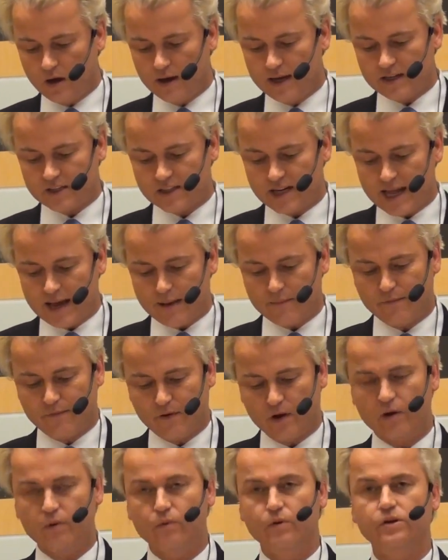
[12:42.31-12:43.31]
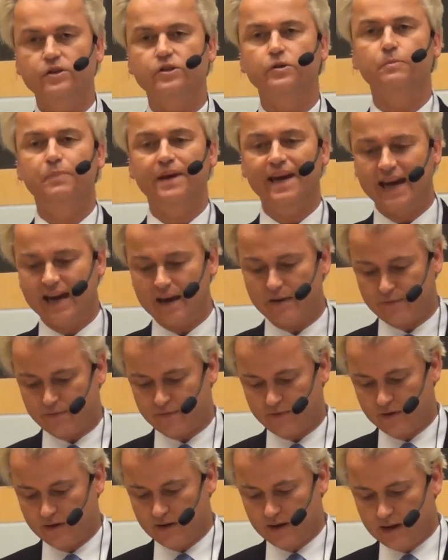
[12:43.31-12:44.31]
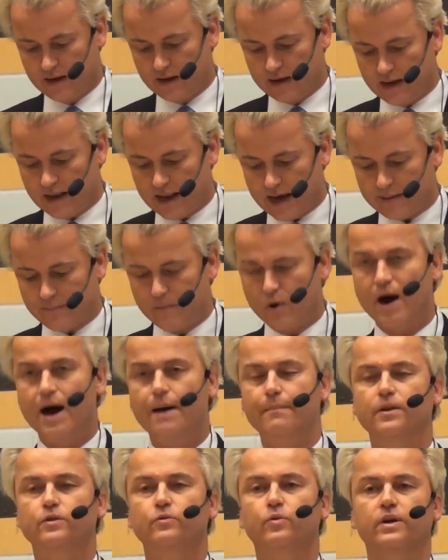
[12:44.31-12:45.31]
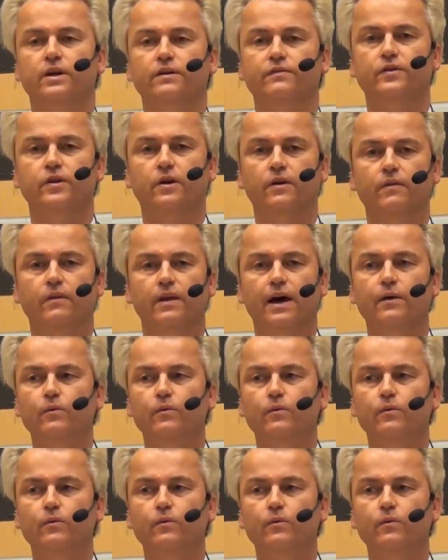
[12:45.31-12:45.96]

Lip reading: Islam followers behave like Muhammad would have done.